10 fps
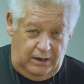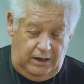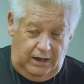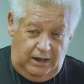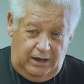
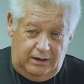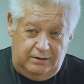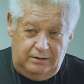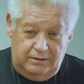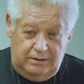And
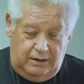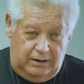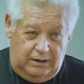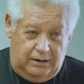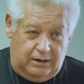
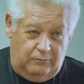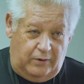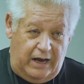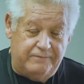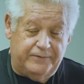
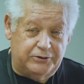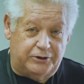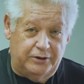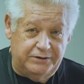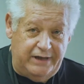when I first
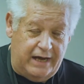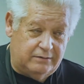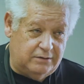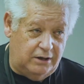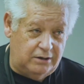heard
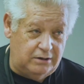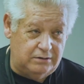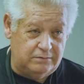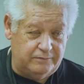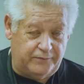that
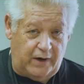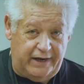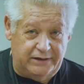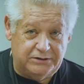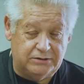
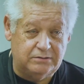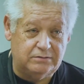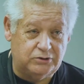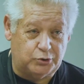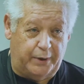phrase,
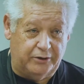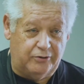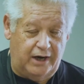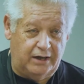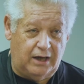swing
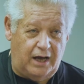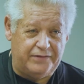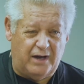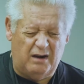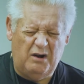trading, I
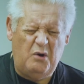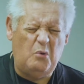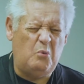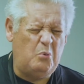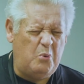thought,
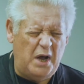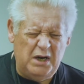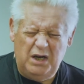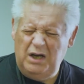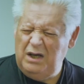
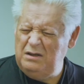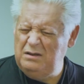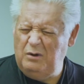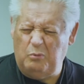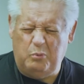what in
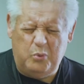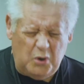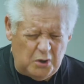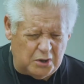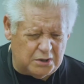the
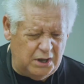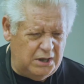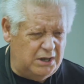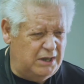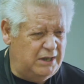world
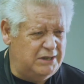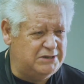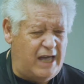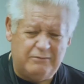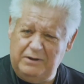is
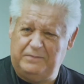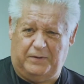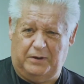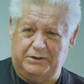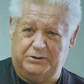that
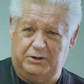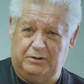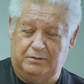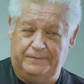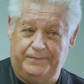referring to?